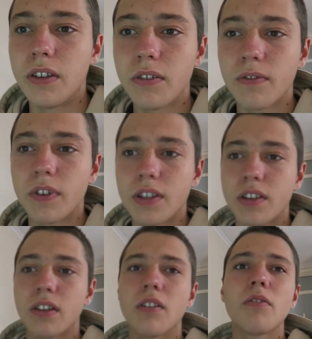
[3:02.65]
universe
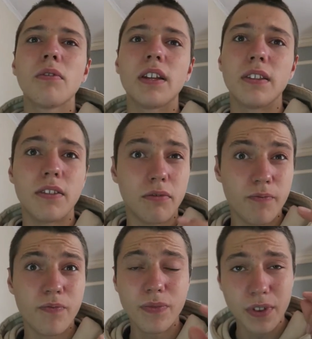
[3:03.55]
can only,
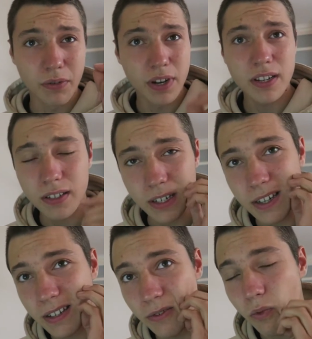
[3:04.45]
the reason
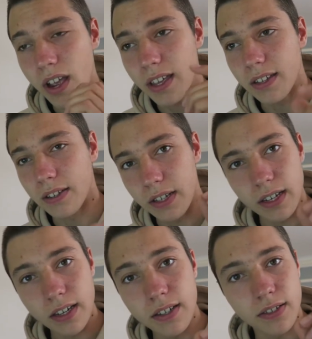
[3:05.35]
it is the way that it
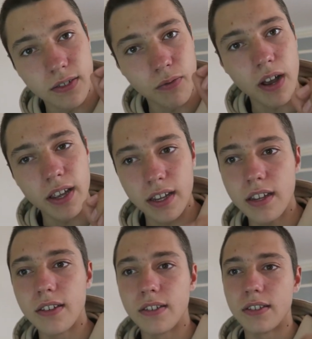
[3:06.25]
is the way it
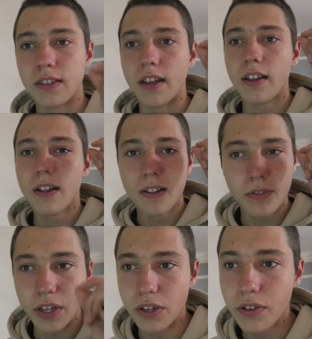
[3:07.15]
is that
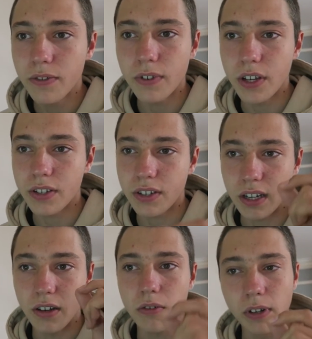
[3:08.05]
the universe
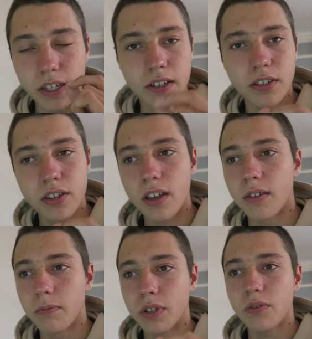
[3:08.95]
can only
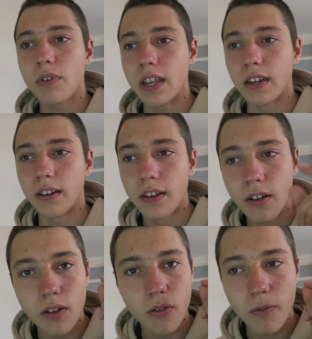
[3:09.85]
discern between
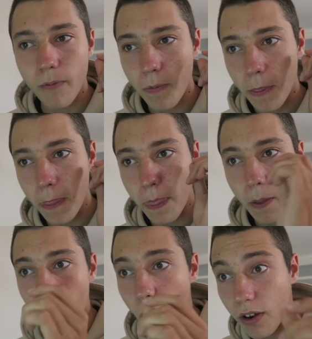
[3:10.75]

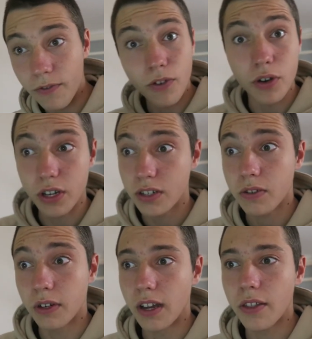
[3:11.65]
one focus
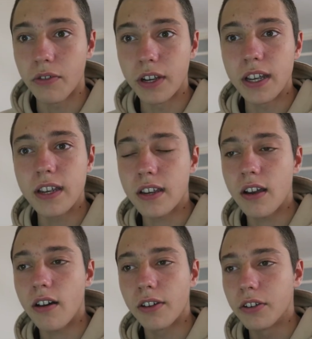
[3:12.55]
to another. It
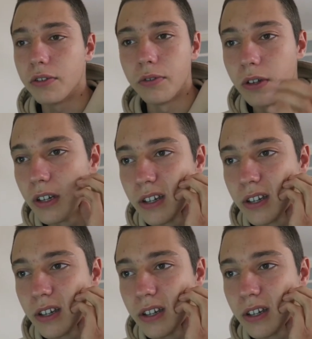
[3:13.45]
can't do,